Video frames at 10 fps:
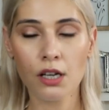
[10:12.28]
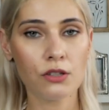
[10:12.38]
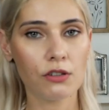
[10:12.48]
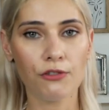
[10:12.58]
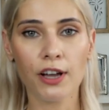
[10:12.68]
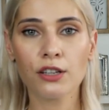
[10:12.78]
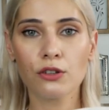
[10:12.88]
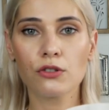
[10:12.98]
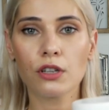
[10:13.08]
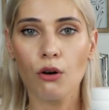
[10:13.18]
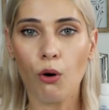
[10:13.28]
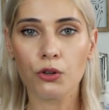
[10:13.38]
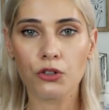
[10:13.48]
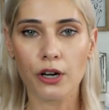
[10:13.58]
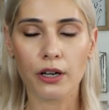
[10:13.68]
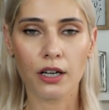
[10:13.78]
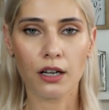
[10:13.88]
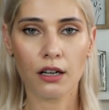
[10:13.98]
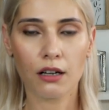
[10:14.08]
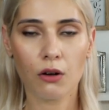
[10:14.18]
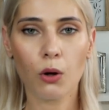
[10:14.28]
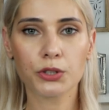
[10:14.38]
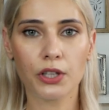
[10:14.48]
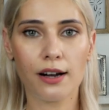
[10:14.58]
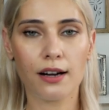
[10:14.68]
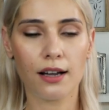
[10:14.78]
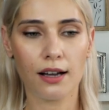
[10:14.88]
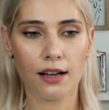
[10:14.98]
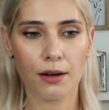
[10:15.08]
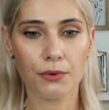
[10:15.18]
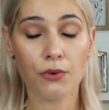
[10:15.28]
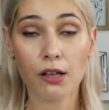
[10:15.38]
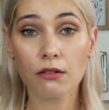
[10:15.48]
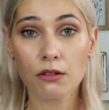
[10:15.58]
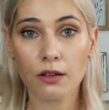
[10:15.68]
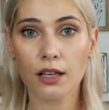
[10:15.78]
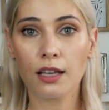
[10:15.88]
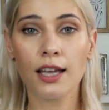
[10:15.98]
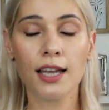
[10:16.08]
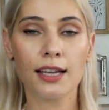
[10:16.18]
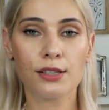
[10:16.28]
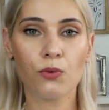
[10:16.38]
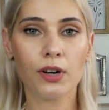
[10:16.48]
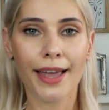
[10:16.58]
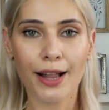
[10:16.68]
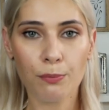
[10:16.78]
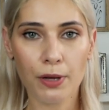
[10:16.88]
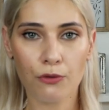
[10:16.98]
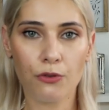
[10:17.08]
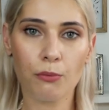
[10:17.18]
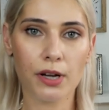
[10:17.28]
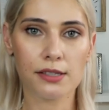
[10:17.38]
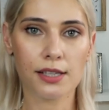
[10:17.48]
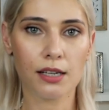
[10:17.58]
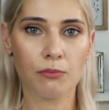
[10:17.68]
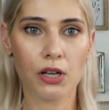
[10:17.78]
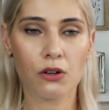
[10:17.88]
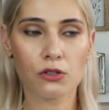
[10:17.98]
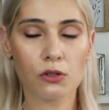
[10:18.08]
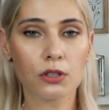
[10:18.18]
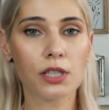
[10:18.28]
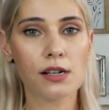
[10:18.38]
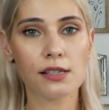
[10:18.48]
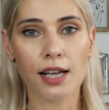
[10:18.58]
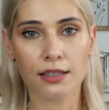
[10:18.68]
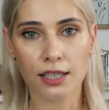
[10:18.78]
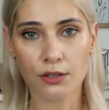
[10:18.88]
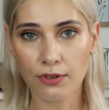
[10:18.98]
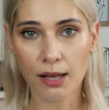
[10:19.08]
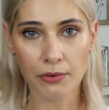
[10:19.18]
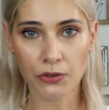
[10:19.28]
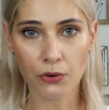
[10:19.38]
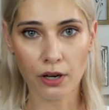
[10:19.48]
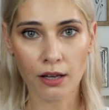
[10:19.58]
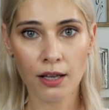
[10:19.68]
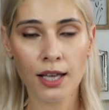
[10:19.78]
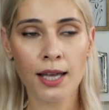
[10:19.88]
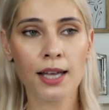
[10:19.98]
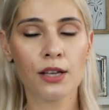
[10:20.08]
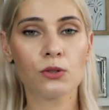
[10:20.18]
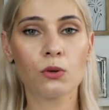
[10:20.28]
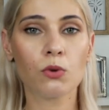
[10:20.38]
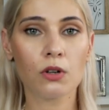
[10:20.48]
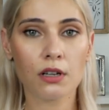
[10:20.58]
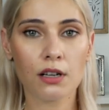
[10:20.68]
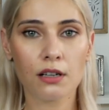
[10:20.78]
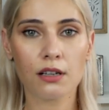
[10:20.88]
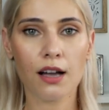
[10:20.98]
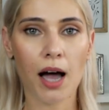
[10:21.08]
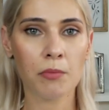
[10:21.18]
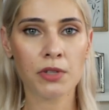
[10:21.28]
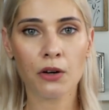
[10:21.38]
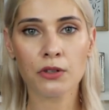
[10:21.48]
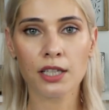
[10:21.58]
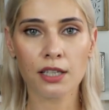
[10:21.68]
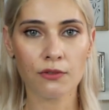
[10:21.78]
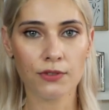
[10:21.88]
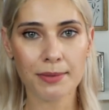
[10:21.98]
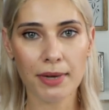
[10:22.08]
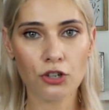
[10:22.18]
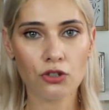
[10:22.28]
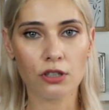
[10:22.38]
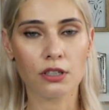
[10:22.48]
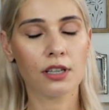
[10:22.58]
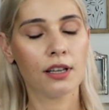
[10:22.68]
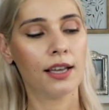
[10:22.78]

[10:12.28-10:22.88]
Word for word: So I find using coal tar, uh, coal tar uh, regularly is very helping for my skin because tar is anti-inflammatory so it will uh, calm down that inflammation